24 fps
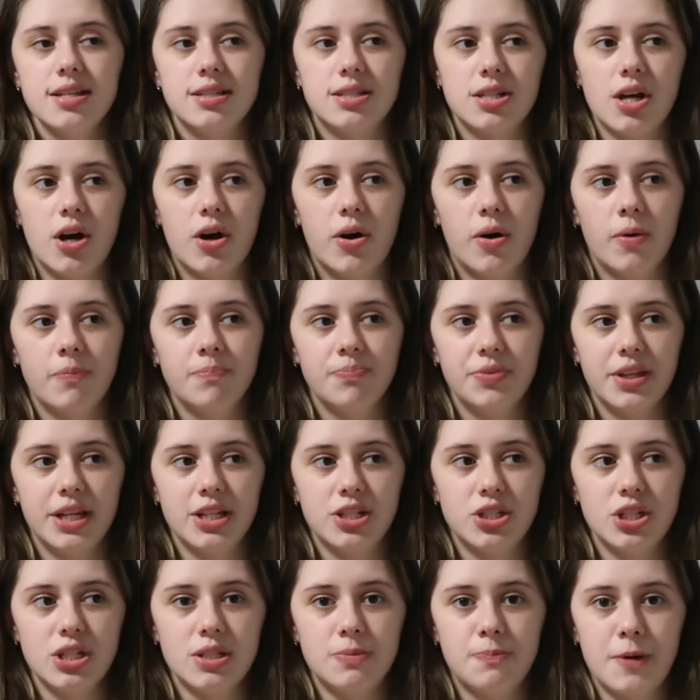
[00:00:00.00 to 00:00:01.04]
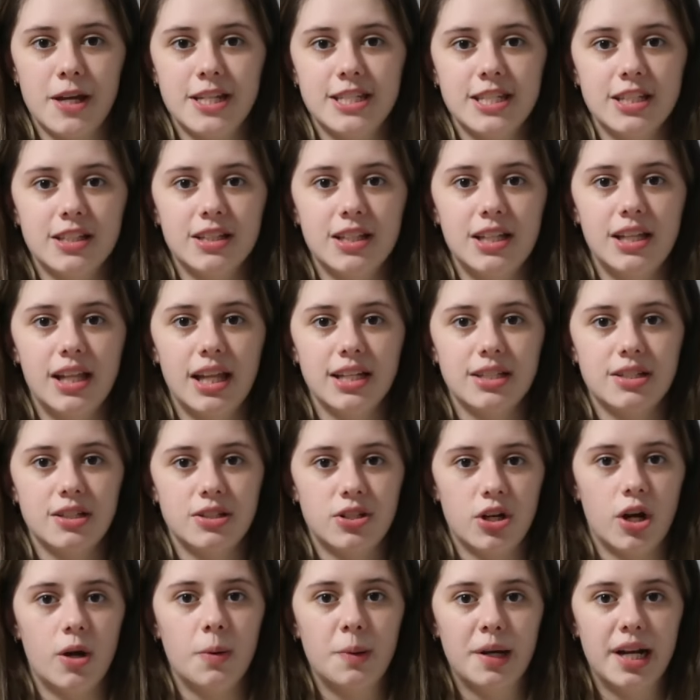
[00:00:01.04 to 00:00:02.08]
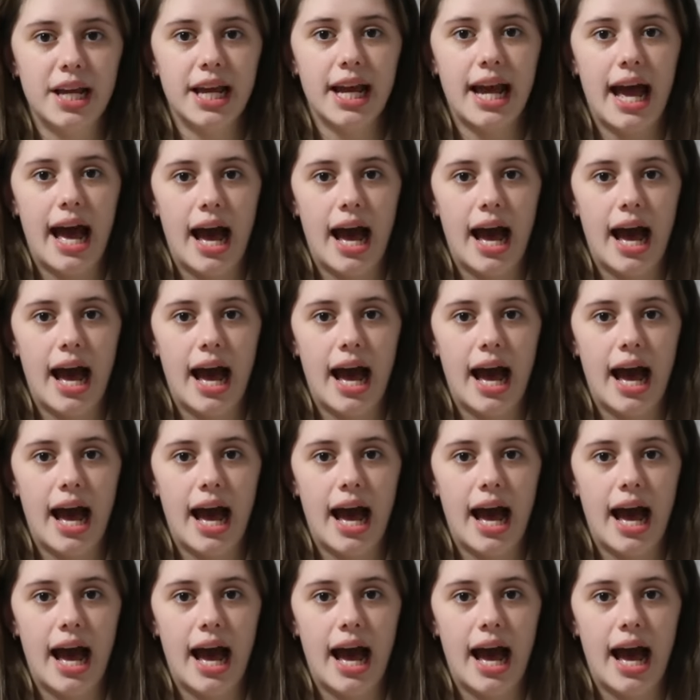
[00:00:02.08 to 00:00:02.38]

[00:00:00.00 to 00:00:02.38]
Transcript: So, it's just basically like determining